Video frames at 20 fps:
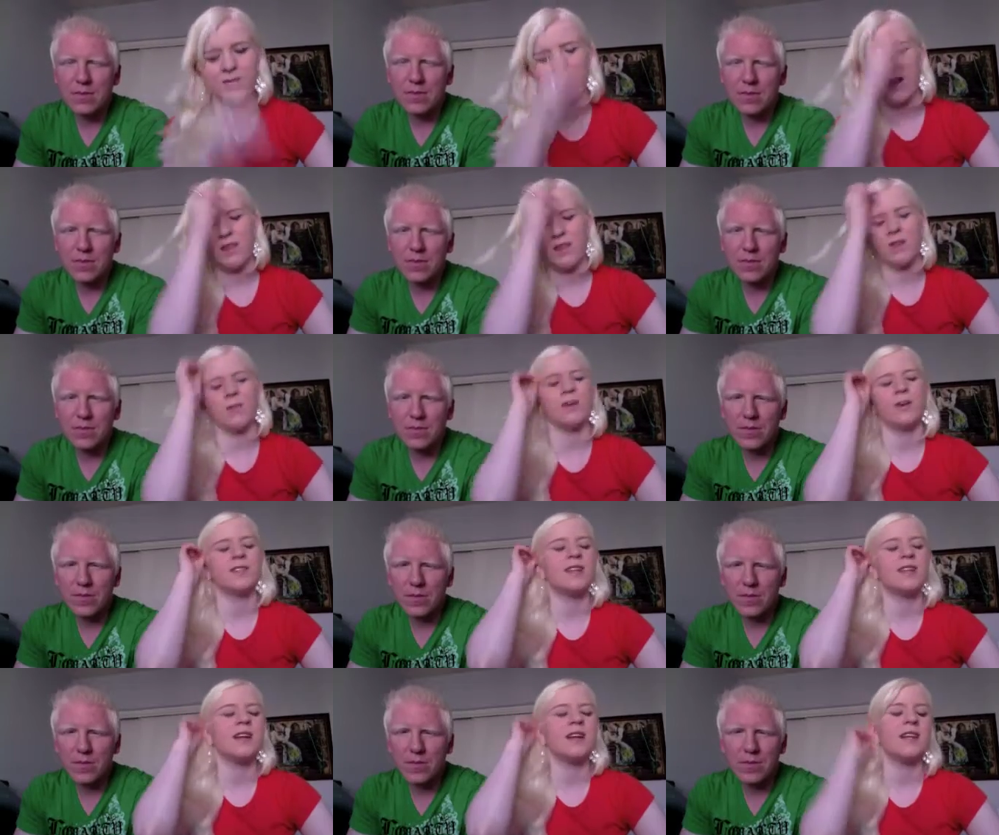Speaker 1: And then
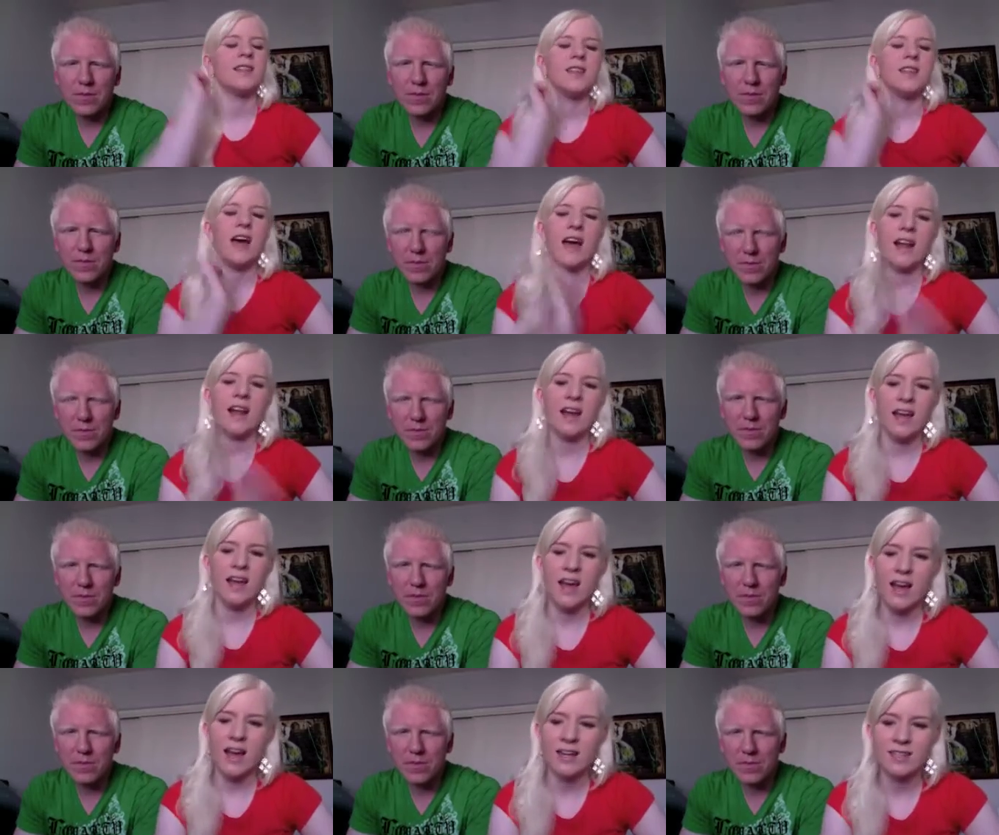once I did that, I
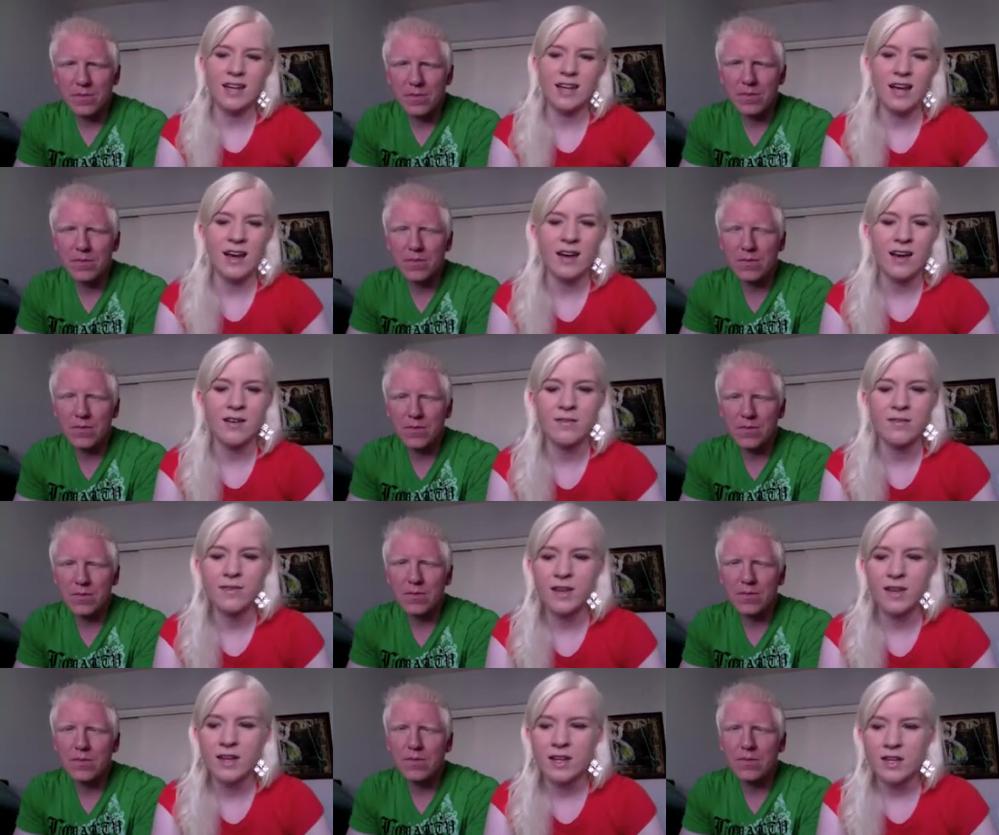had to
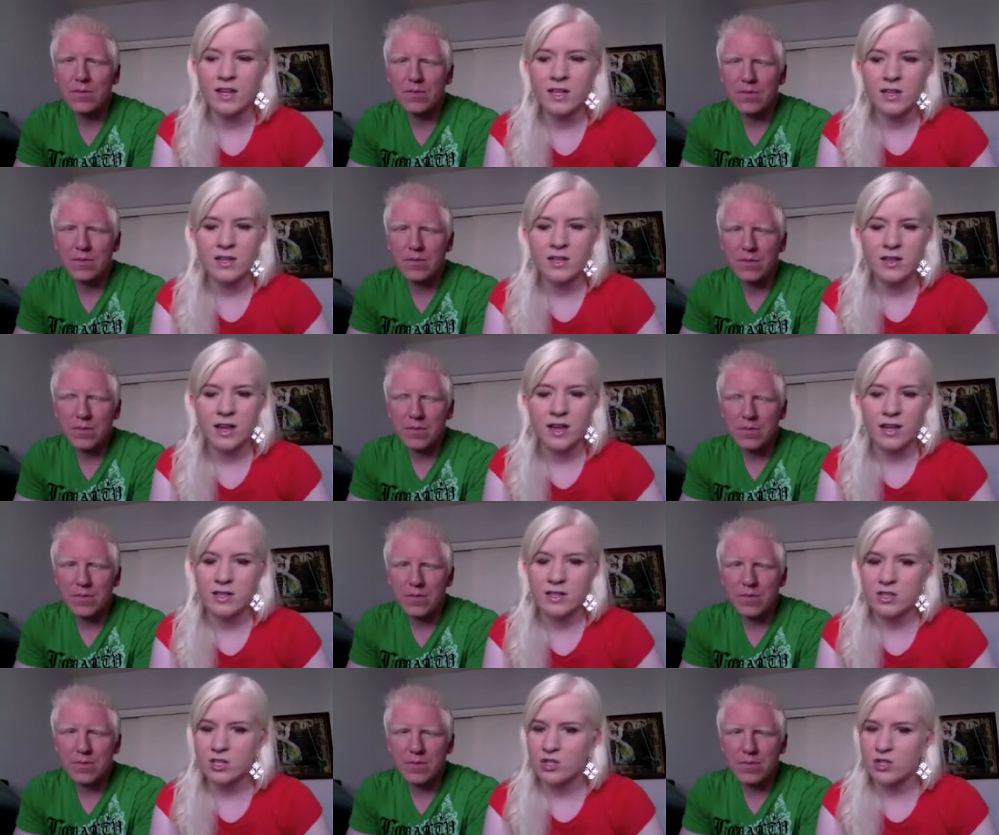have
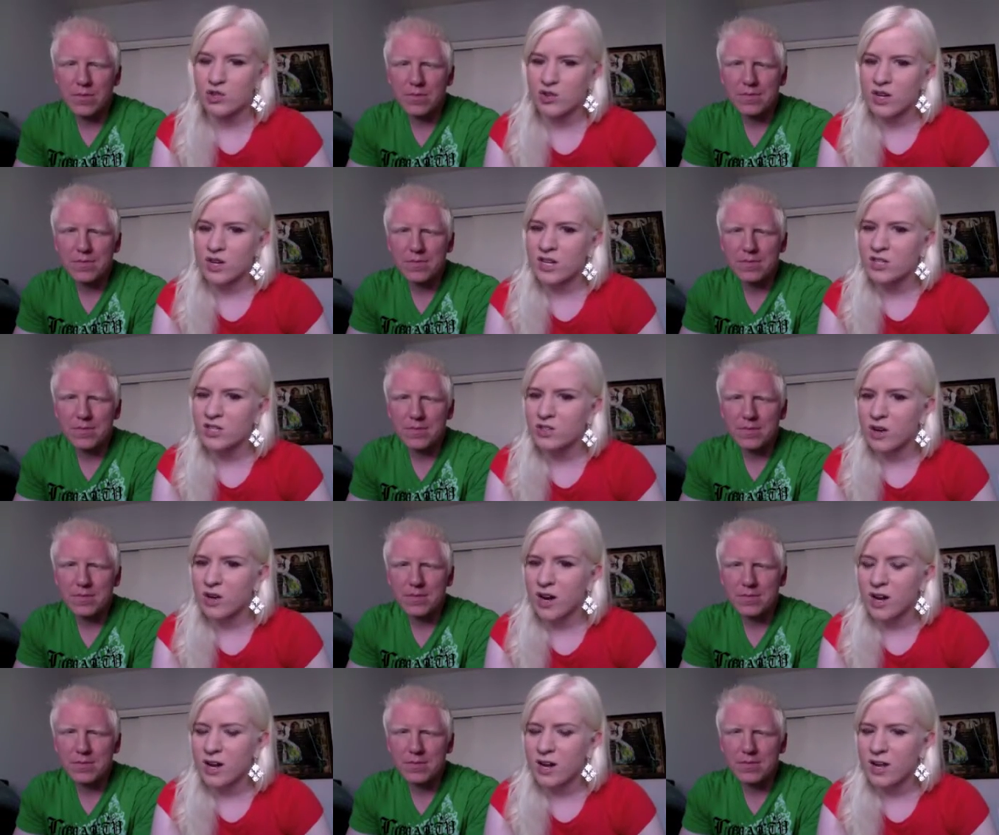like street
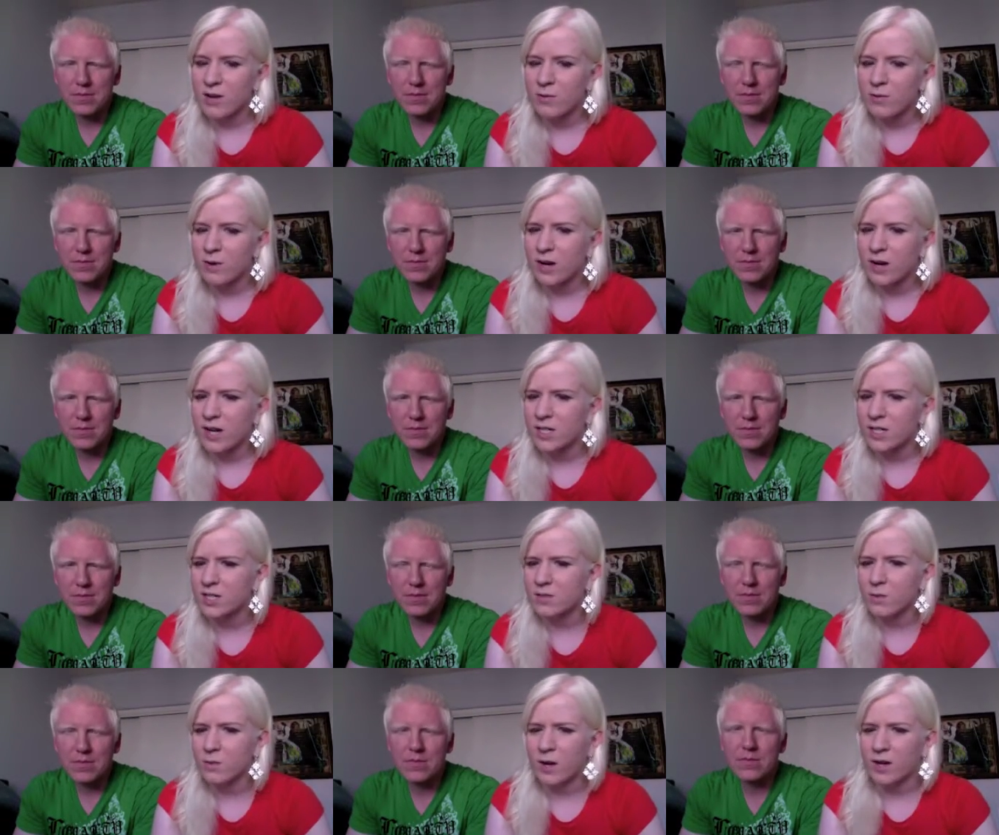training where I
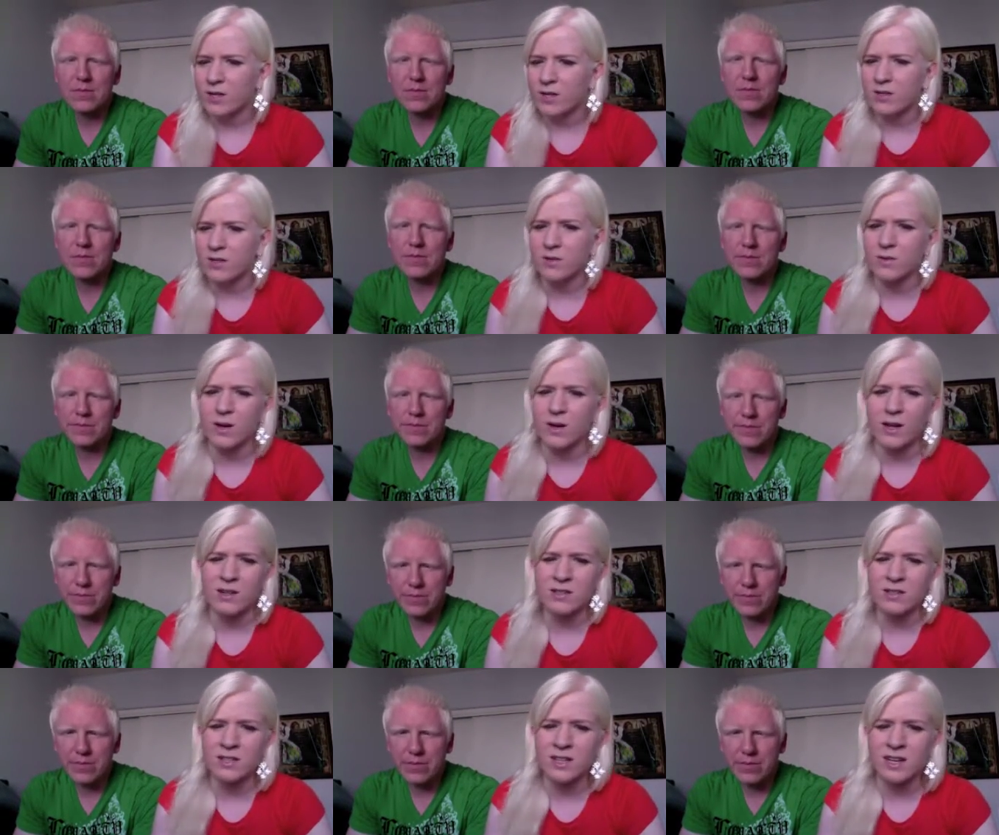just walked
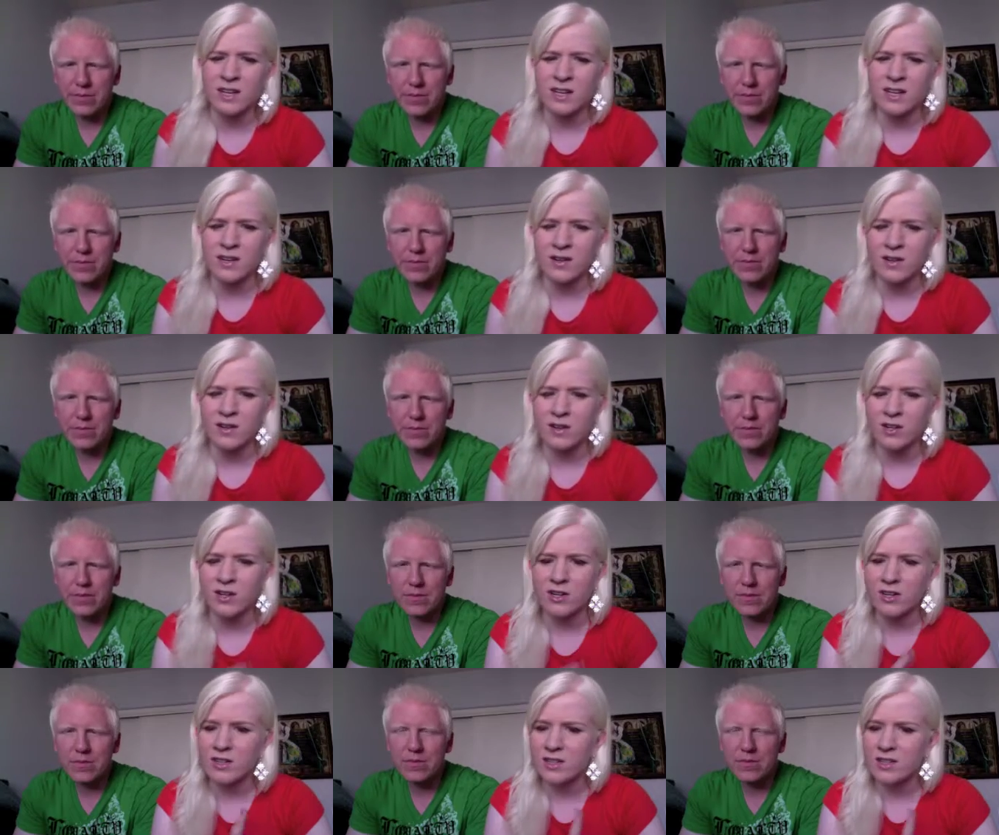around and
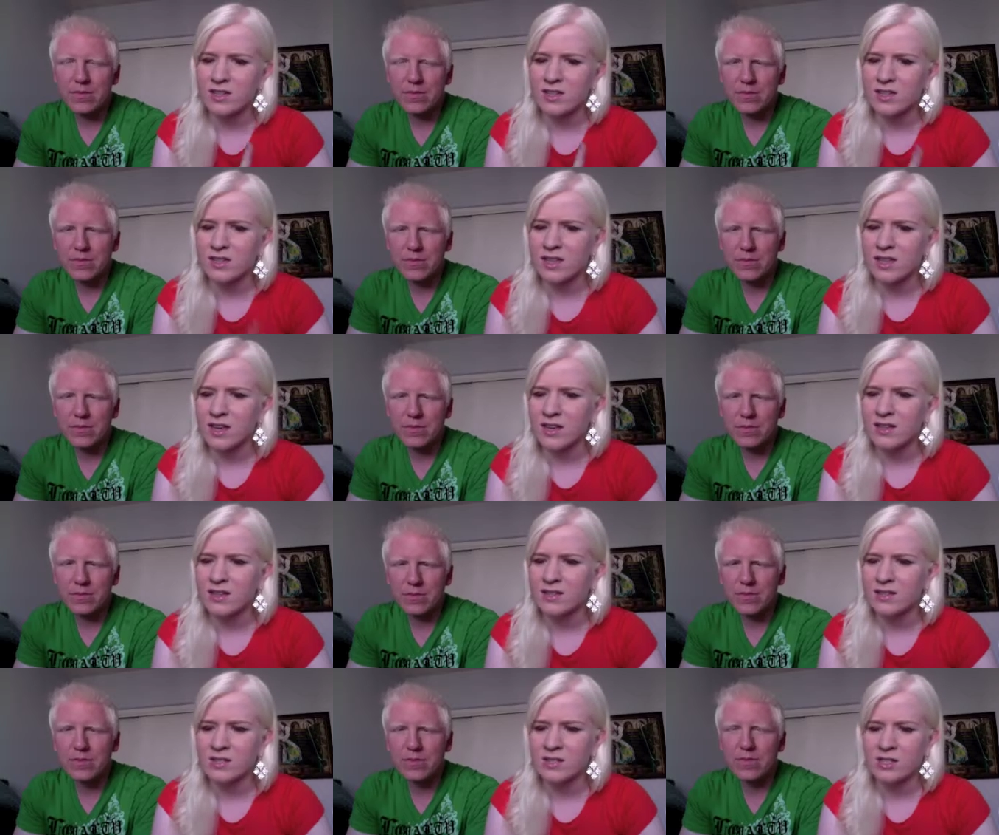looked at
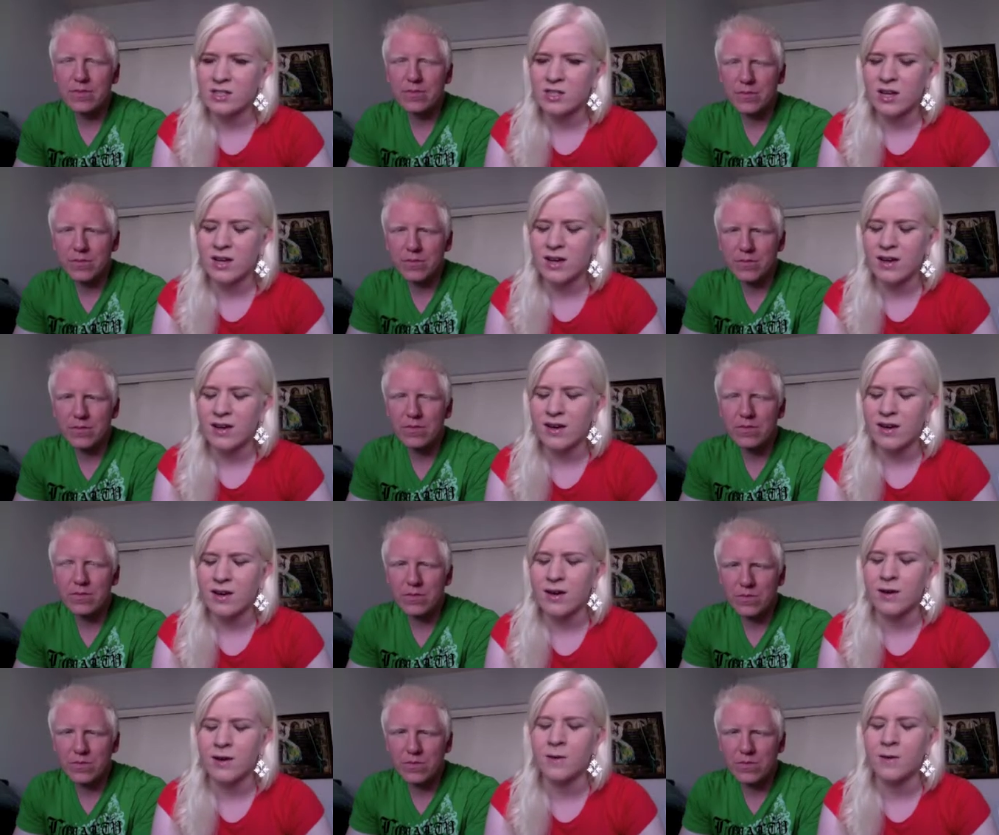things to
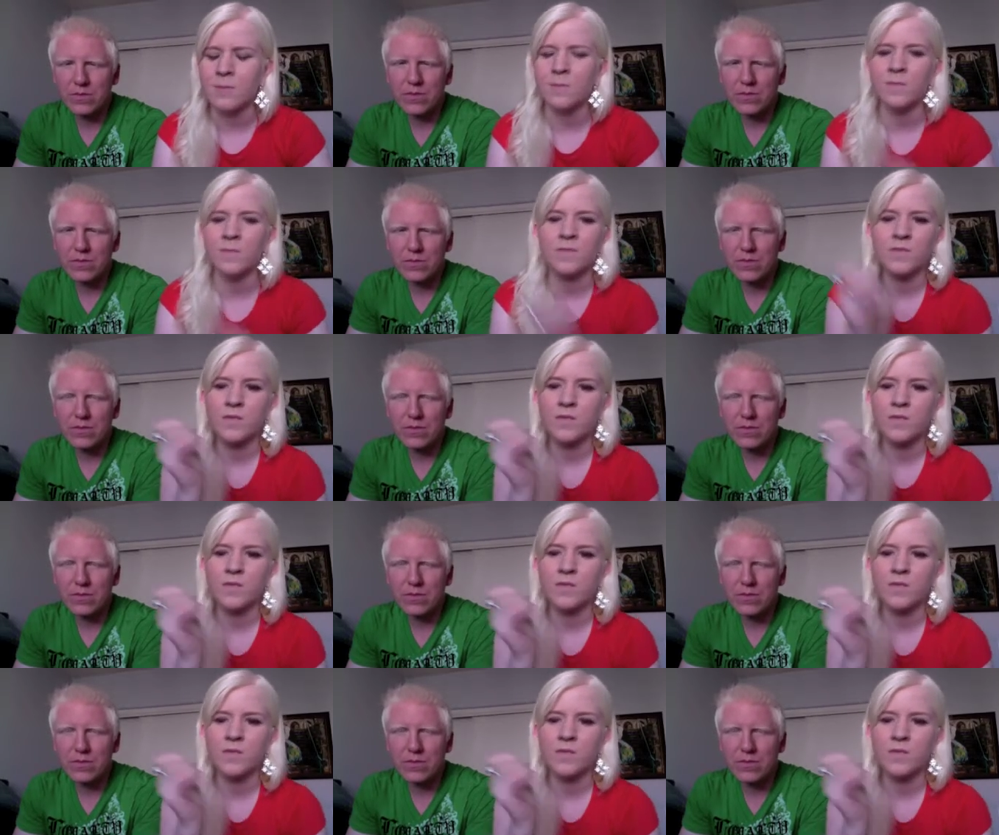um,